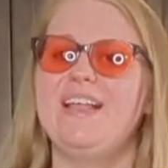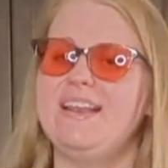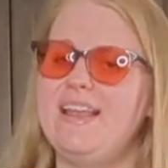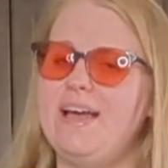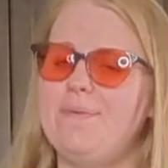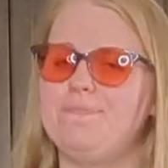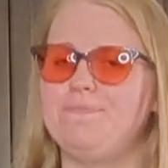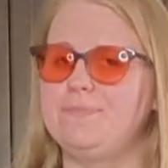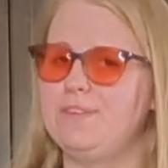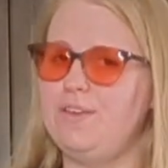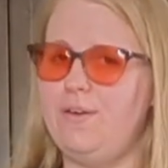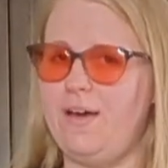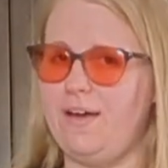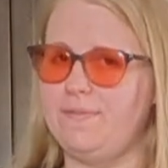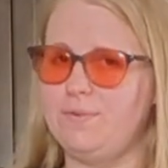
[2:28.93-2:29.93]
Now,
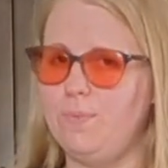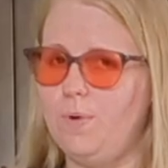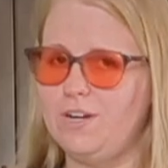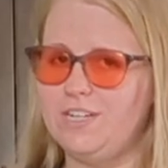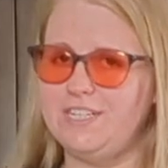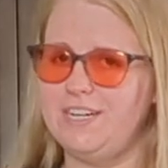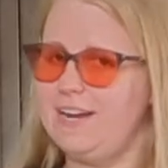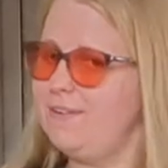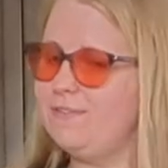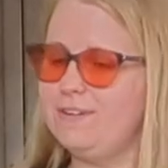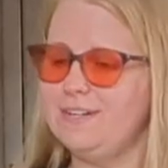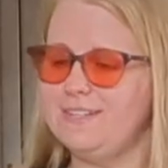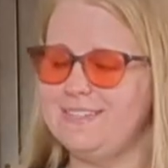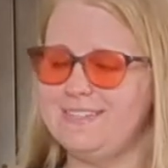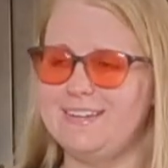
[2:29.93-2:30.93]
you have to wash it after
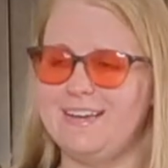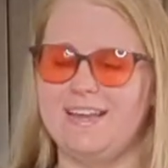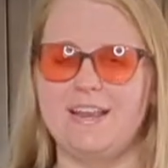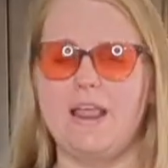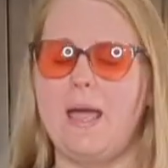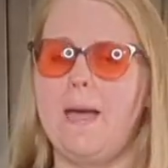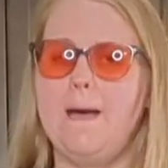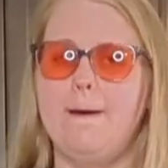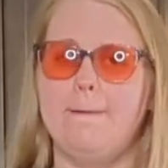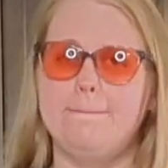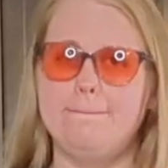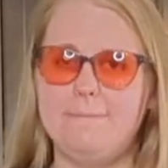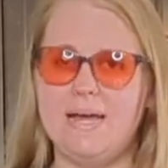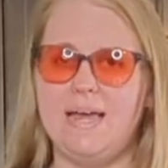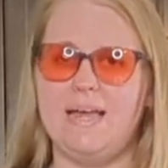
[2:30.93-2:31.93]
it's done,
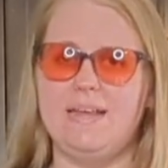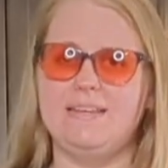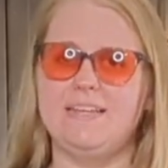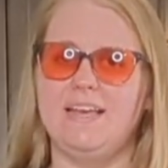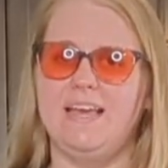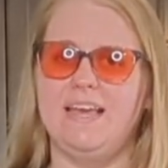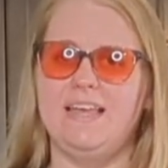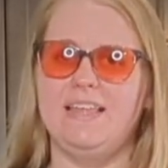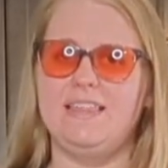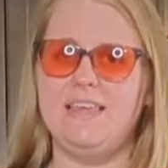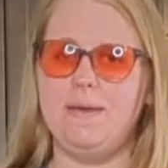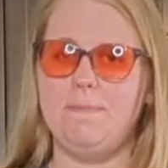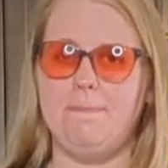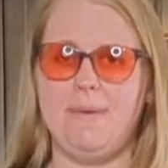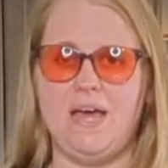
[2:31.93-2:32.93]
but
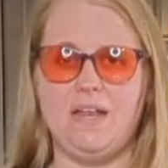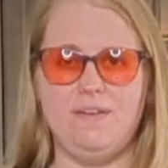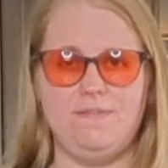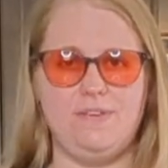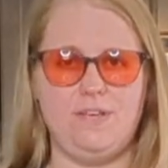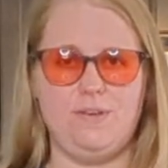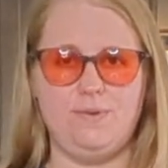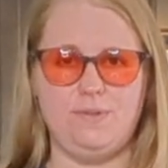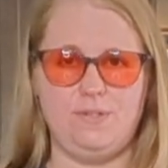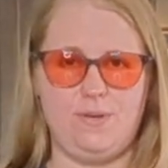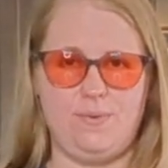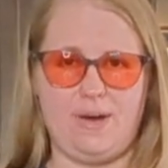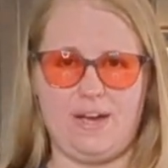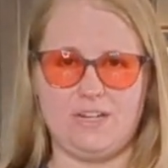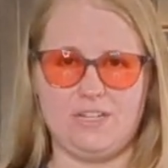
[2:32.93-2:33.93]
the amount of use
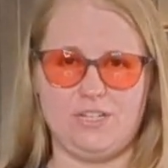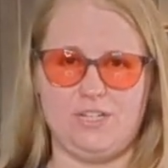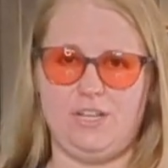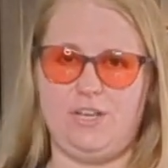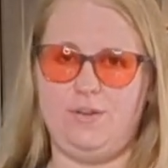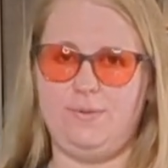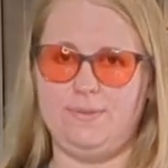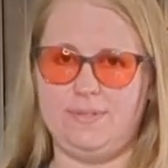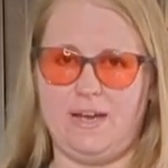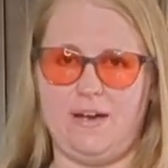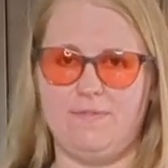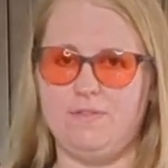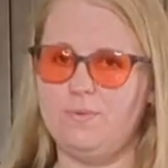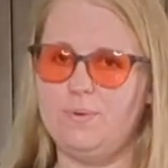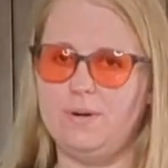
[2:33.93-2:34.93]
you actually use
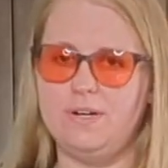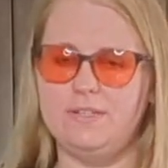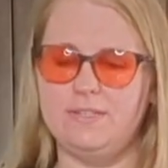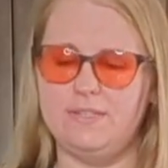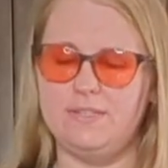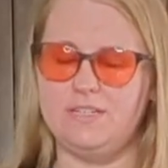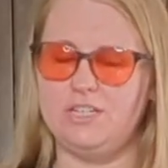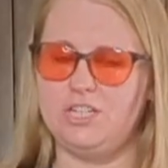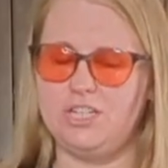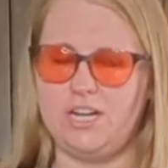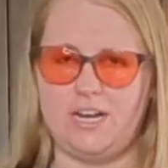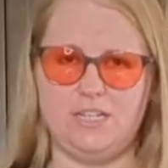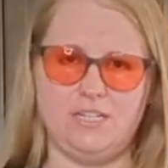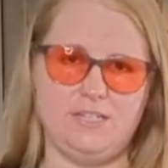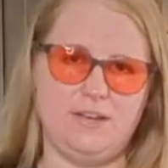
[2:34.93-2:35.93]
afterwards, this
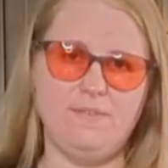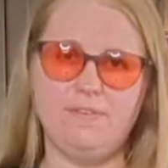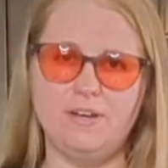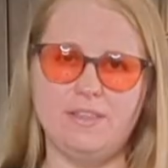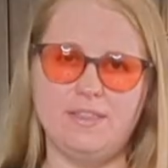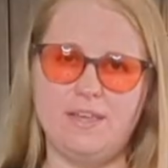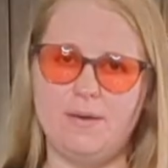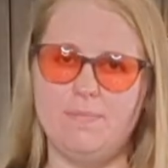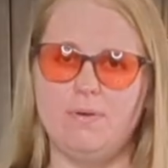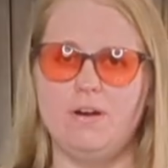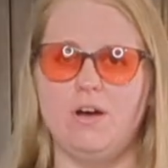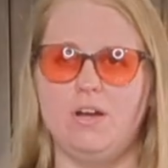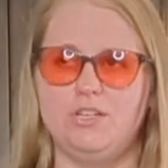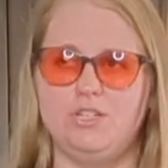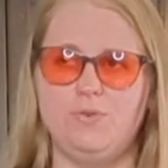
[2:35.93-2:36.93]
changes everything,
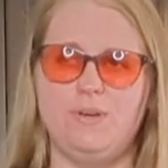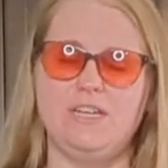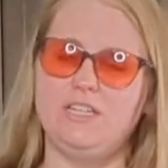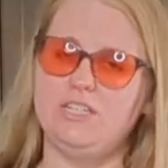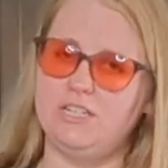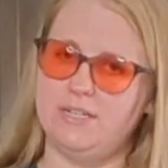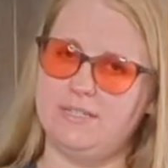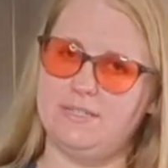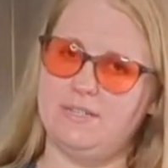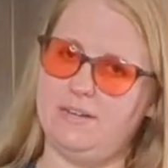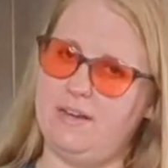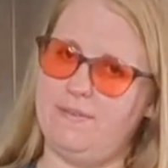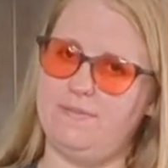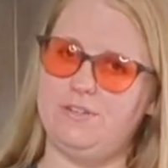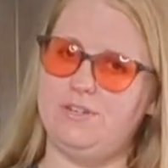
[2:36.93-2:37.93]
because you get just
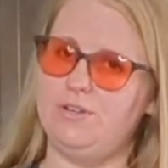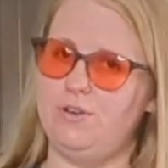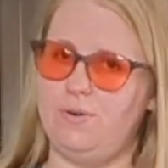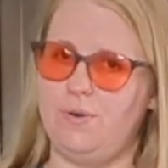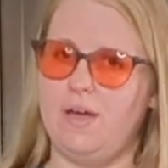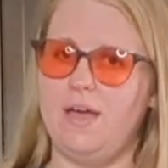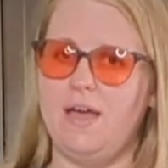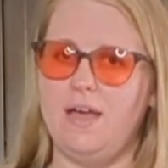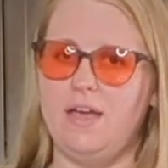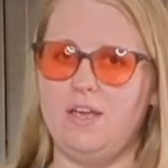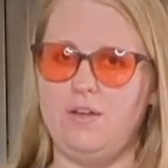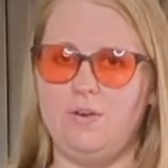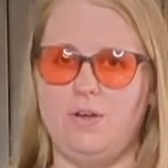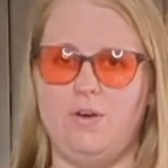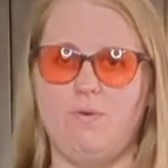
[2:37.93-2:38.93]
enough to,
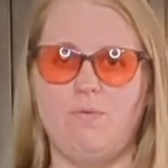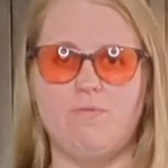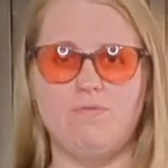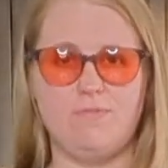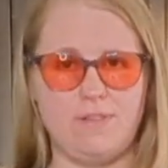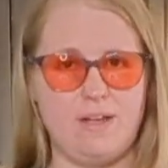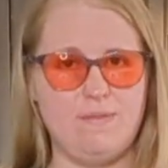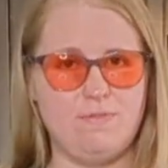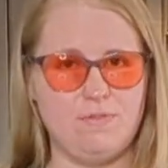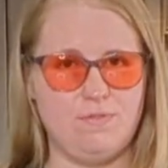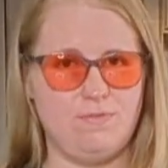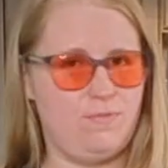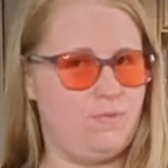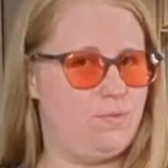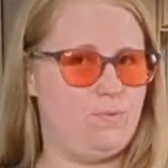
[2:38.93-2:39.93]
you know, flavor the
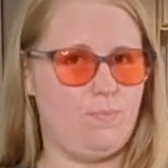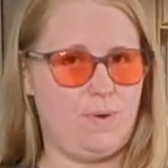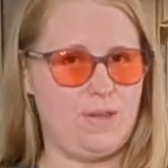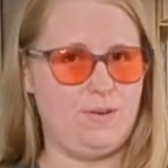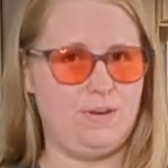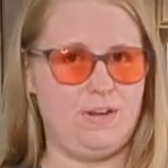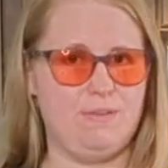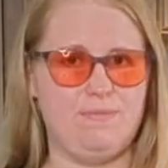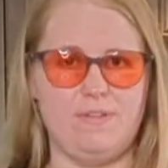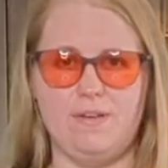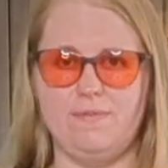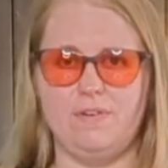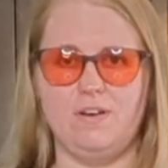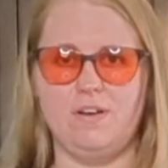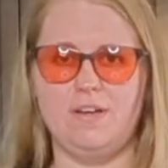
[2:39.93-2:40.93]
food the way you need to
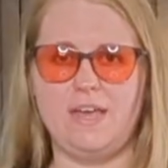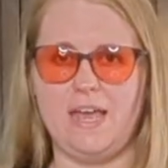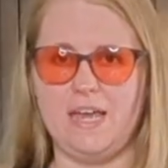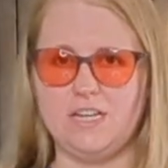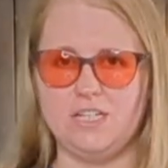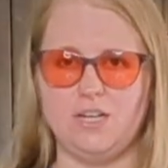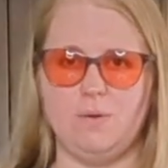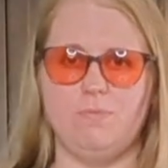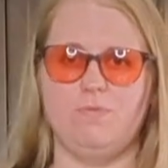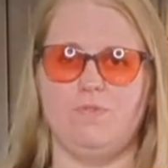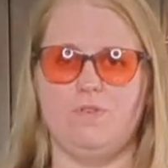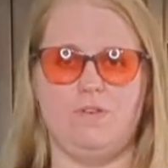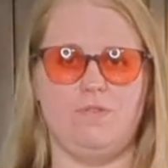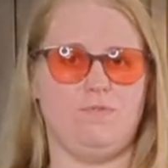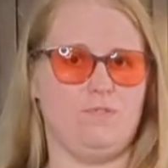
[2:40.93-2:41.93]
flavor ketchup
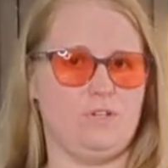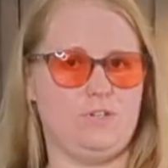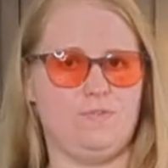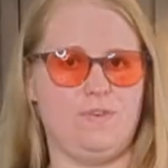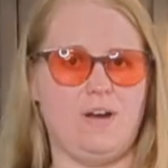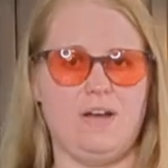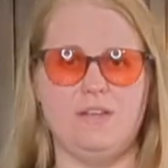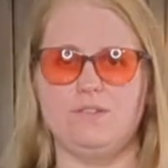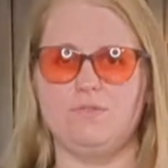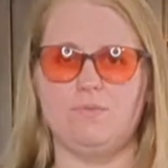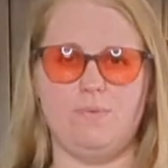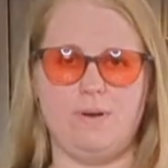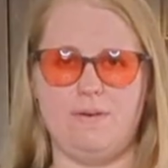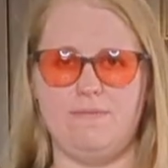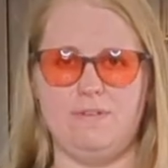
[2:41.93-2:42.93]
for your French fries or
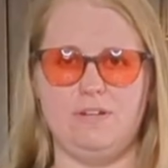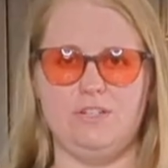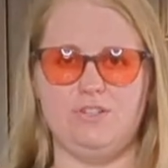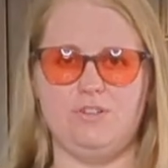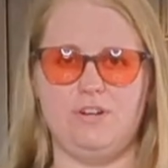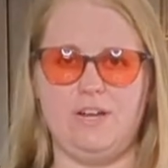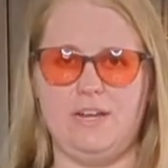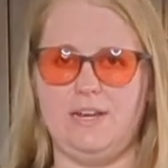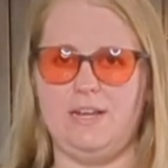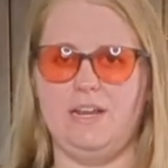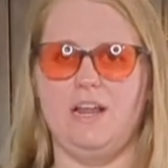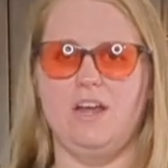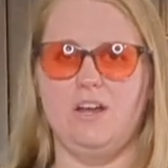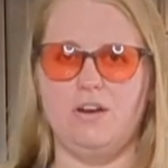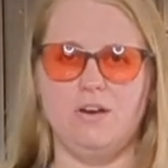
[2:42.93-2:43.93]
whatever it is you're eating,
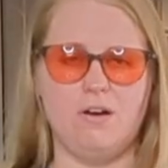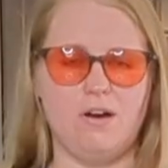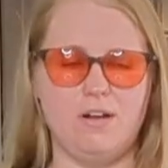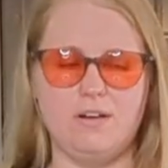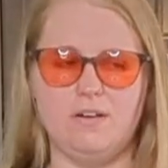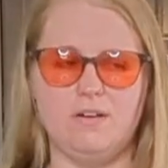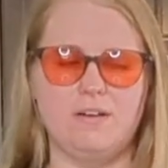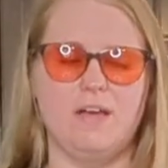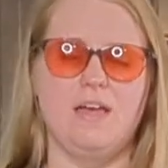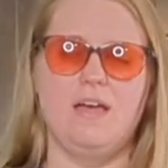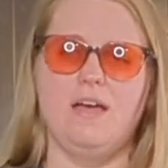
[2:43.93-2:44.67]
your hot dog.